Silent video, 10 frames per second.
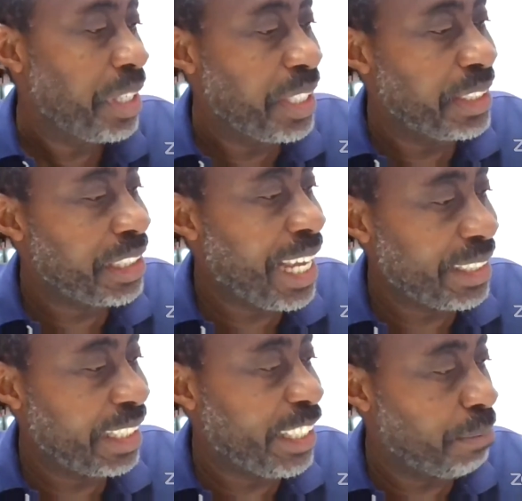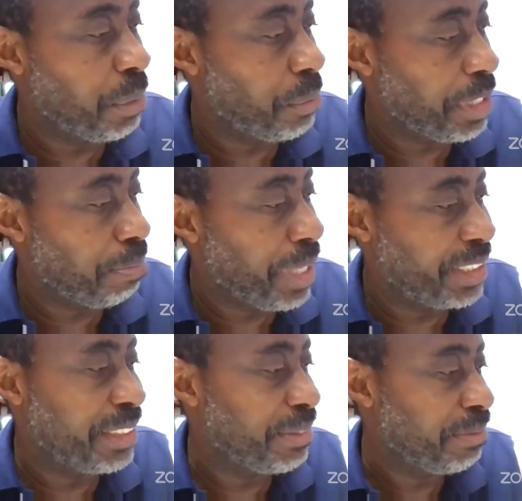He disliked that government with a
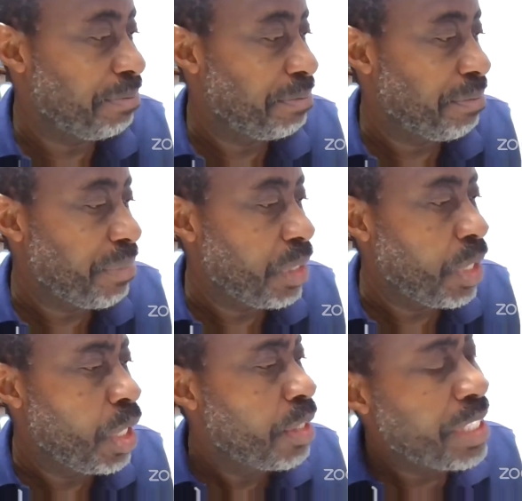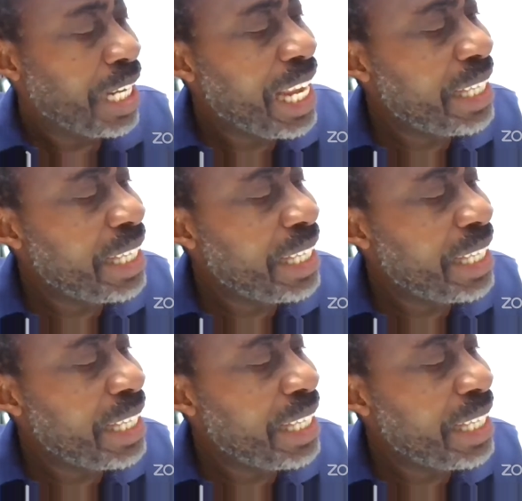passion. The